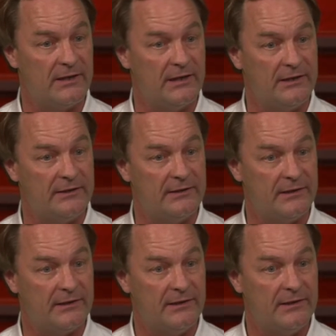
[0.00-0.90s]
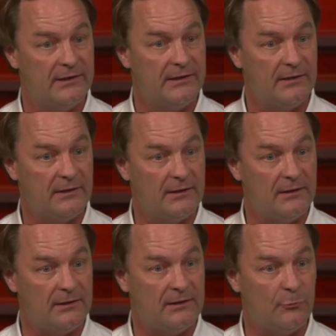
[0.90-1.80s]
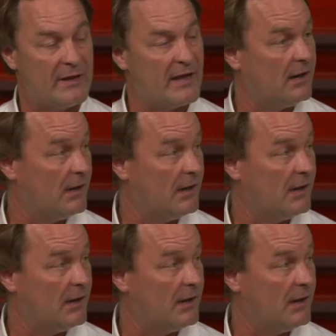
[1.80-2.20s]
And we got a